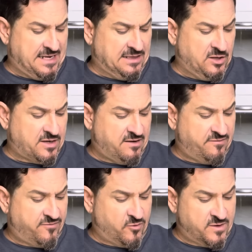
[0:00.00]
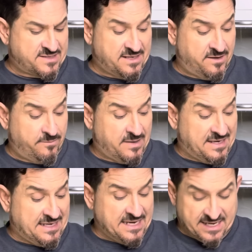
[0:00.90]
looking for some
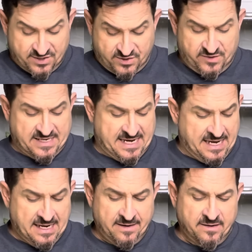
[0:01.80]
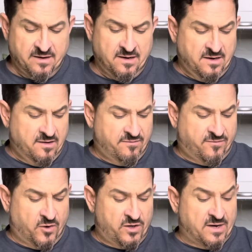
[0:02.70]
yesterday
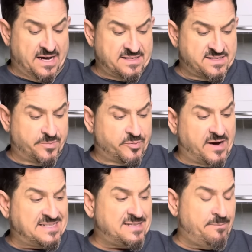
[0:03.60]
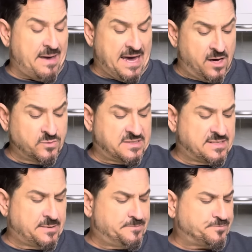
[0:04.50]
for you guys to price them
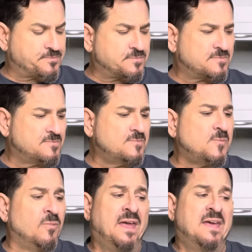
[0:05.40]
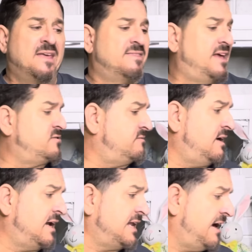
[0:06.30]
out. They do
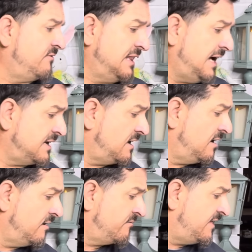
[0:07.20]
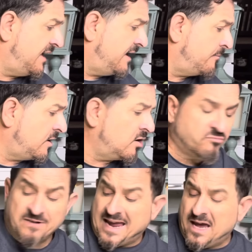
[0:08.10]
not have a lot of them
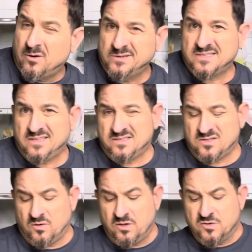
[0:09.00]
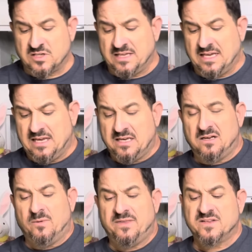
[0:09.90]
around. So usually, you
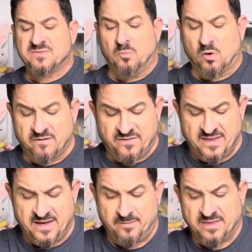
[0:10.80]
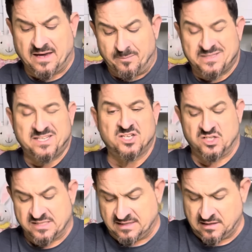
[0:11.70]
know, when there's more of them, the
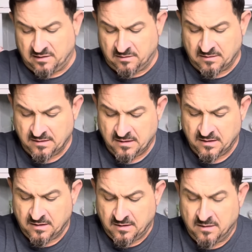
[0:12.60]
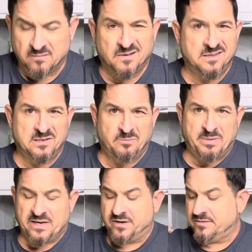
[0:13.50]
competition's a little
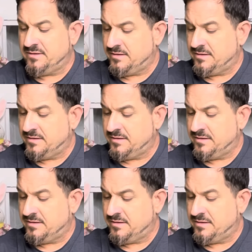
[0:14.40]
better.